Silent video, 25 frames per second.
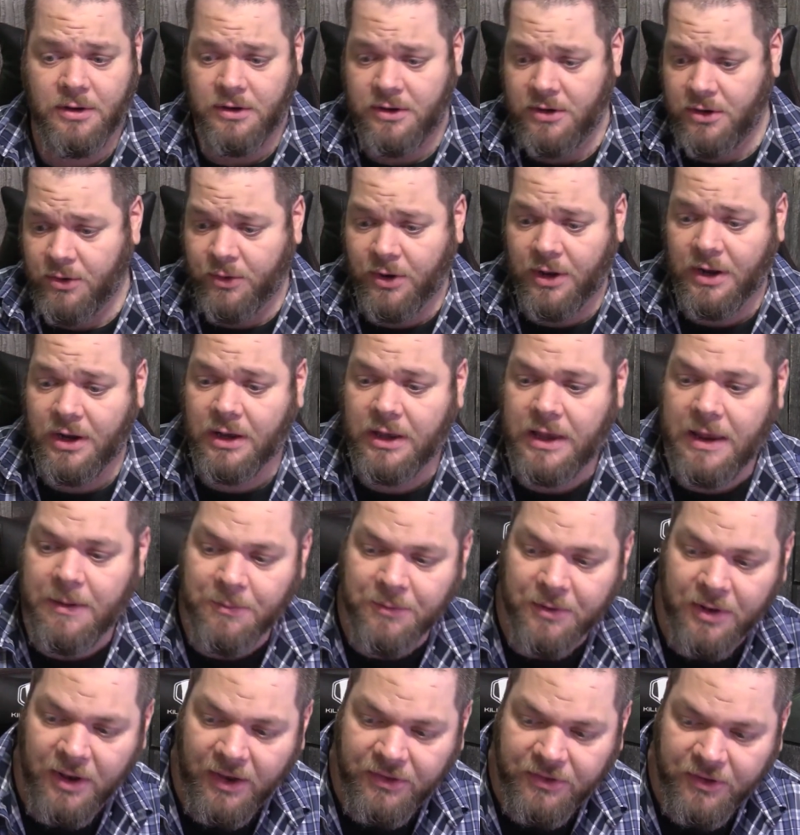You know, I gotta keep in
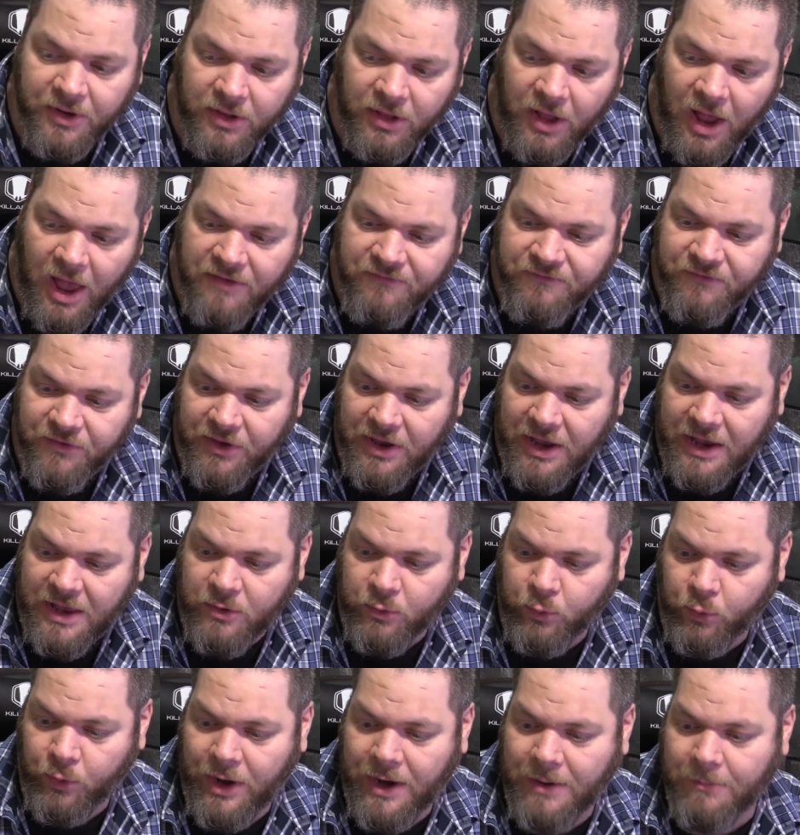line that I feel like I
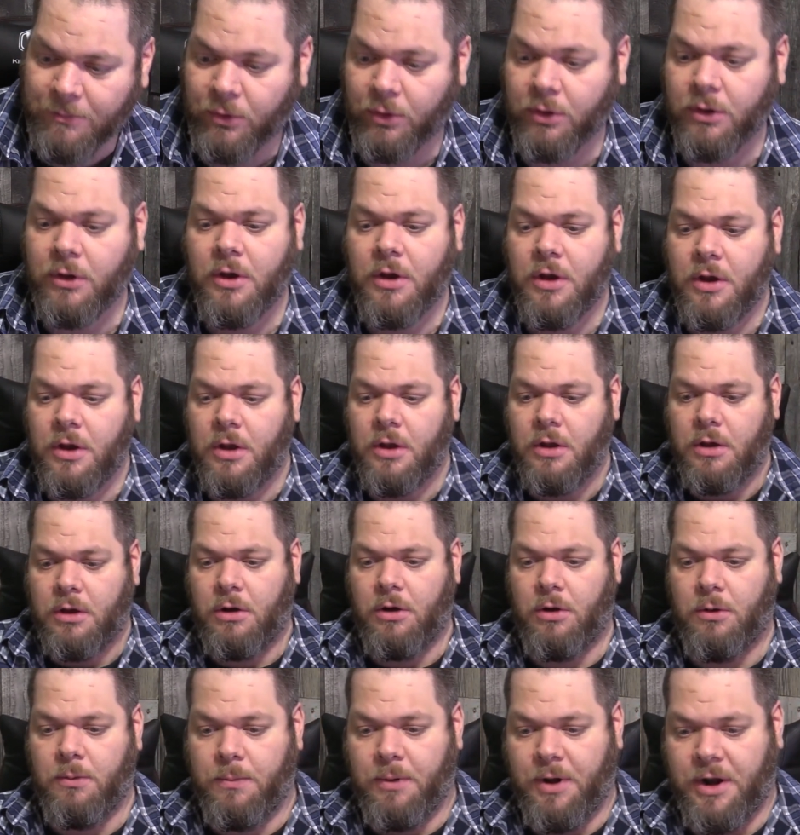can ramble.
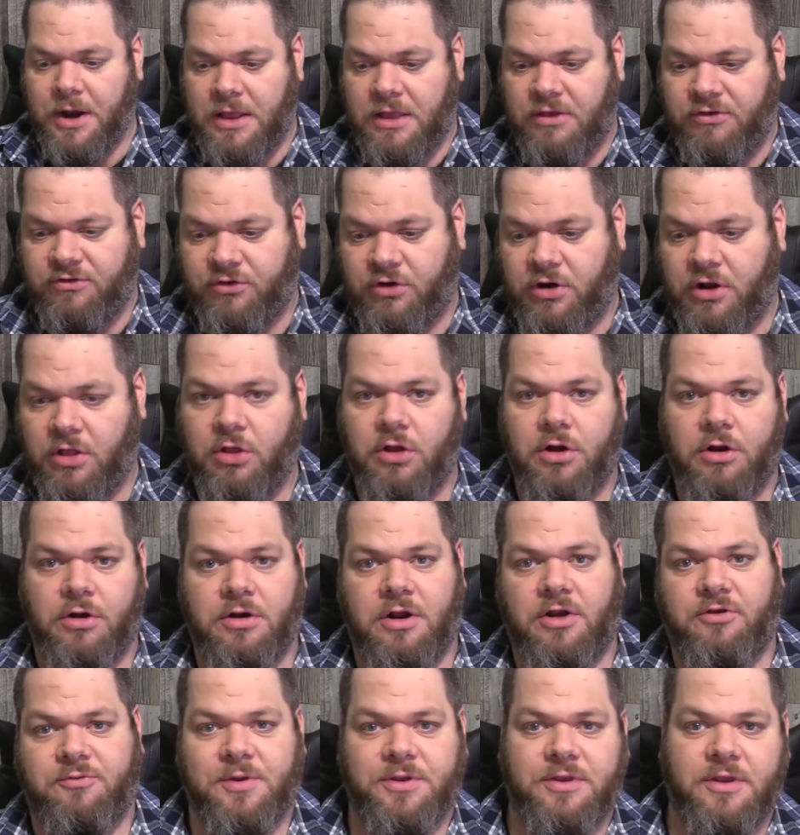Oh, buddy, this is already longer than
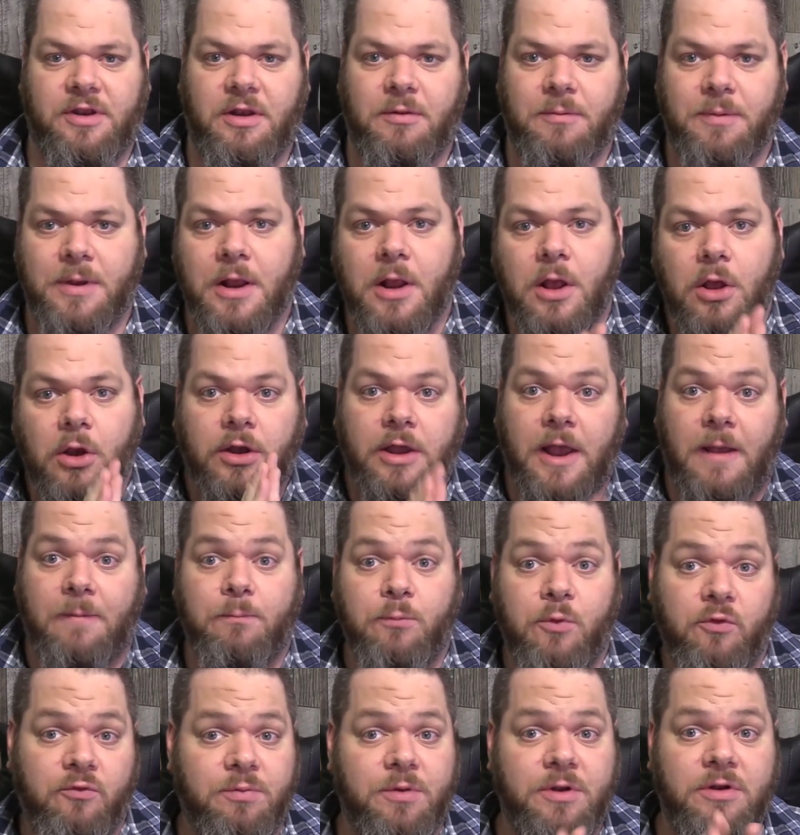I expected it to be. Okay,
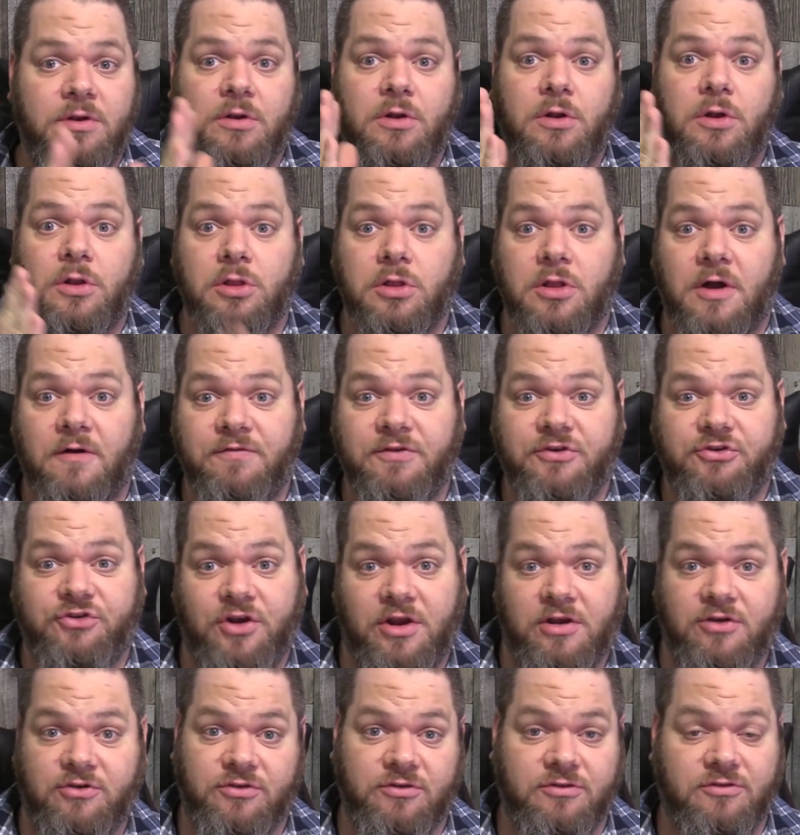movement, love the
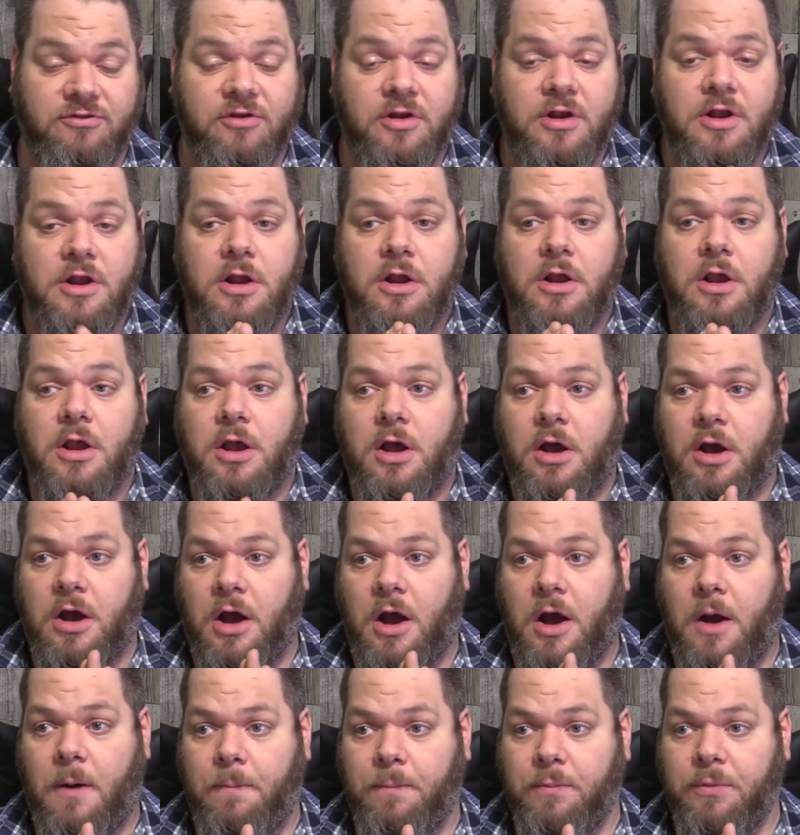changes.
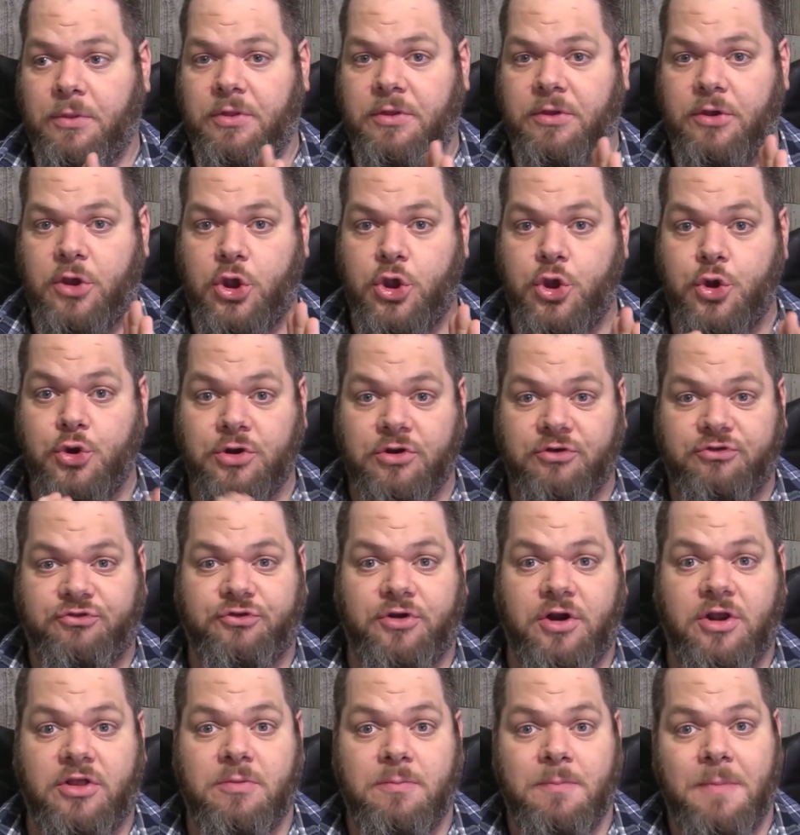Unit
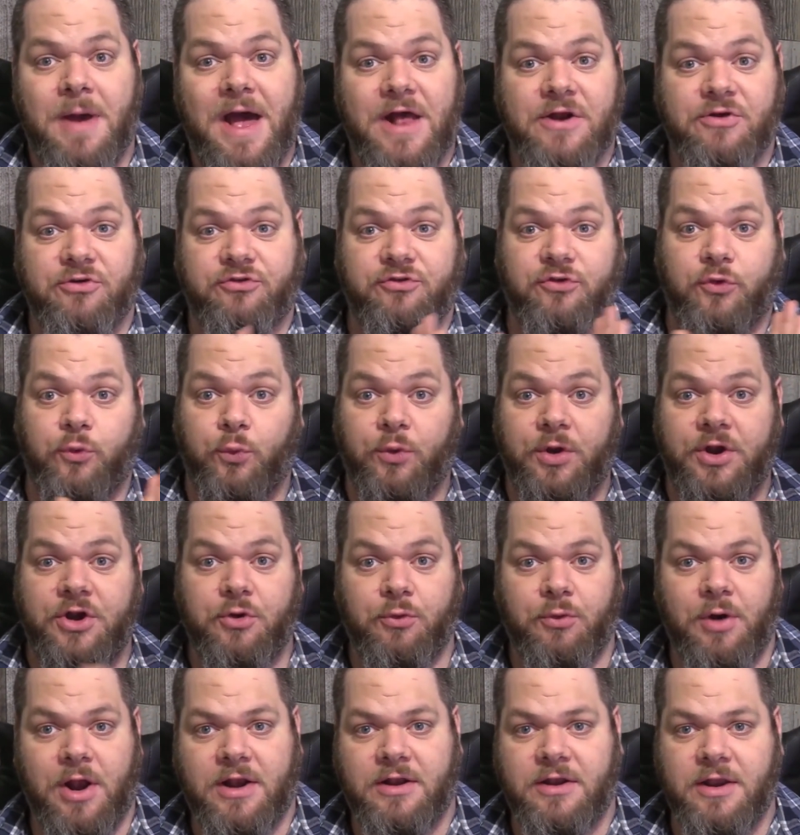strength matters for
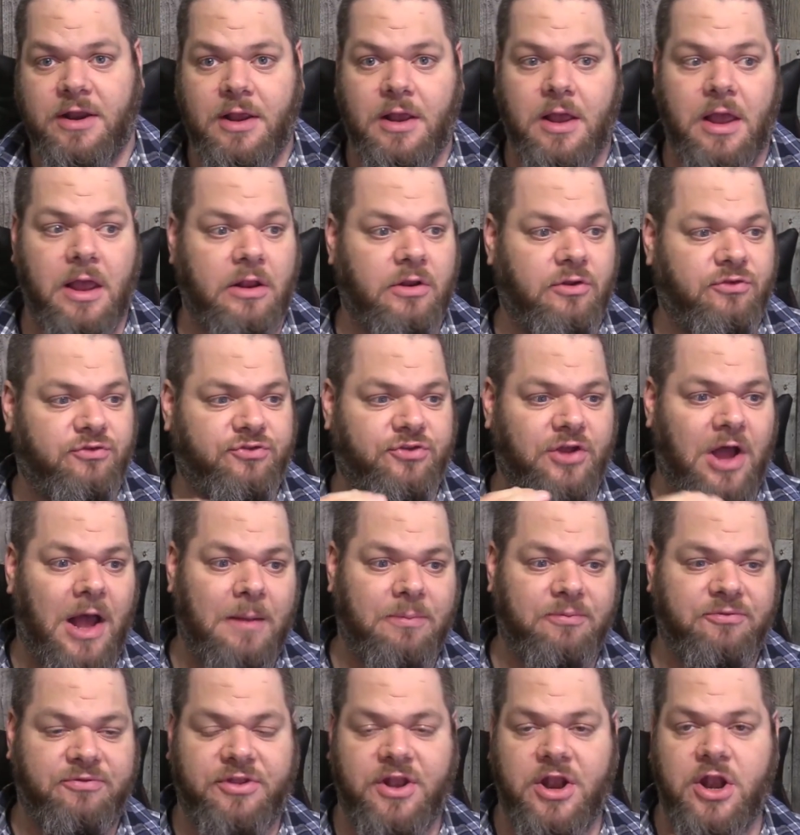redirecting. It
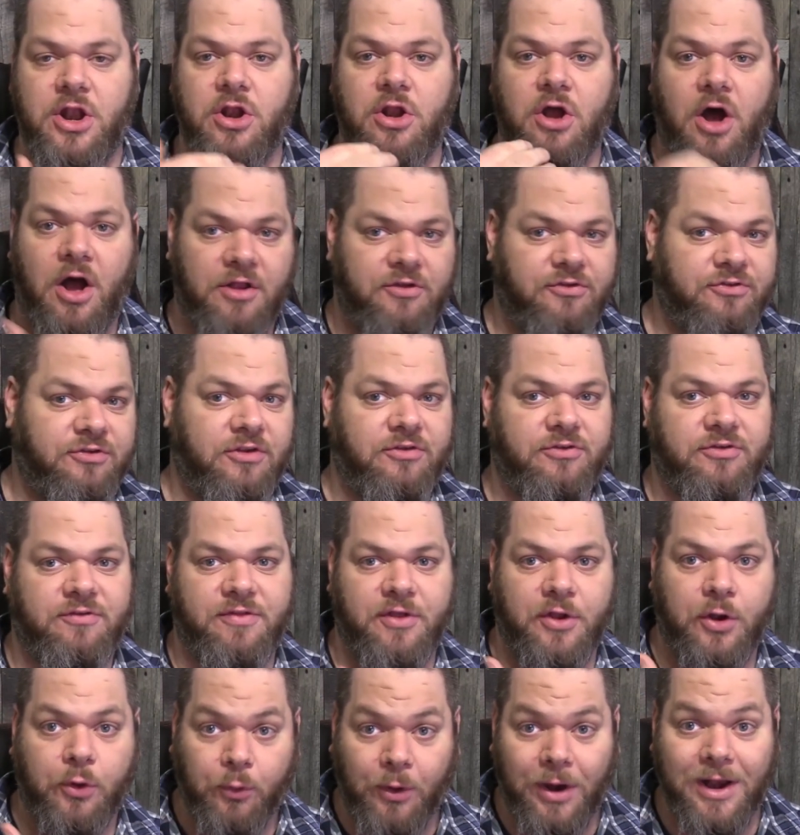stops the nonsense of
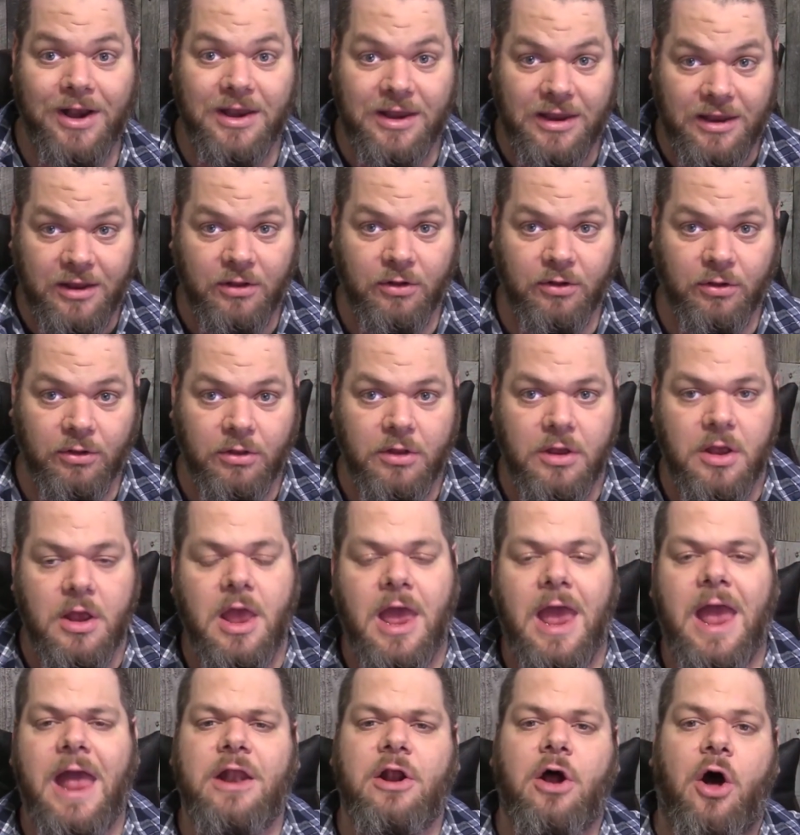the Great Eagle
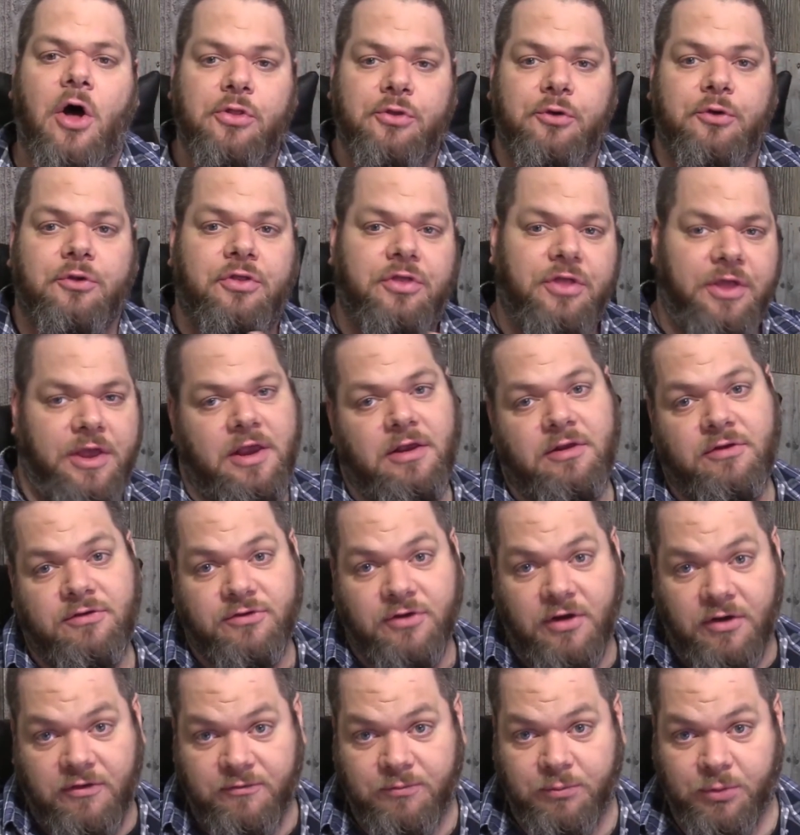and other things
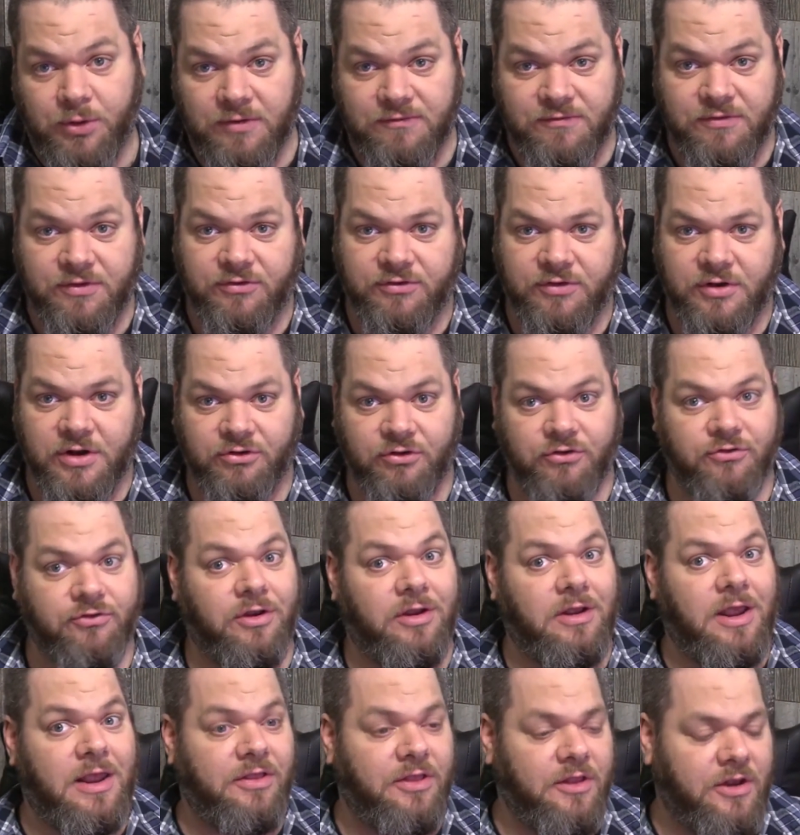of previous editions, like
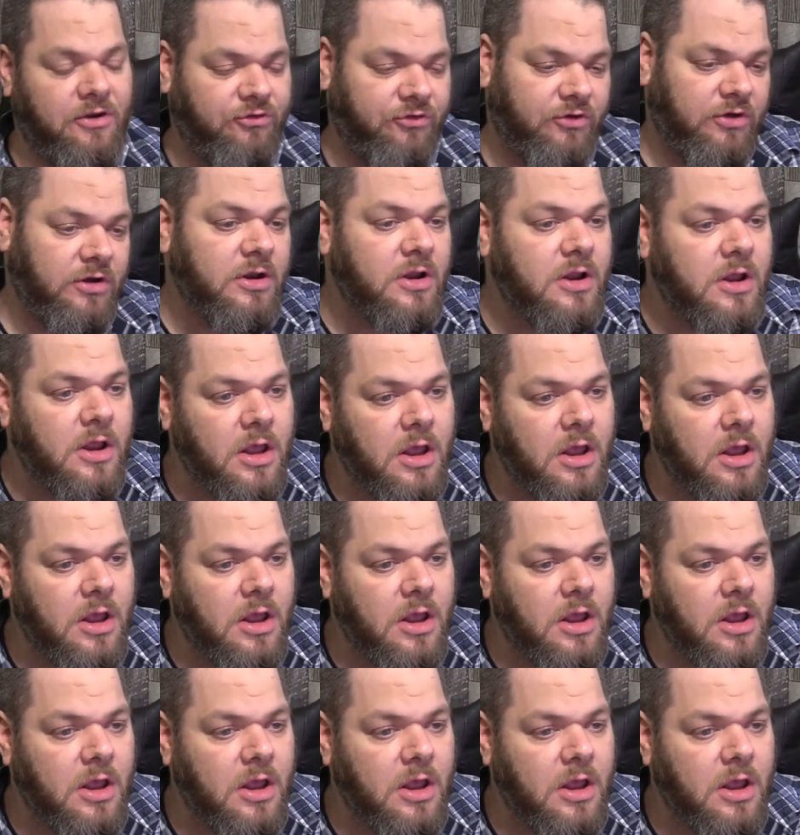8th edition.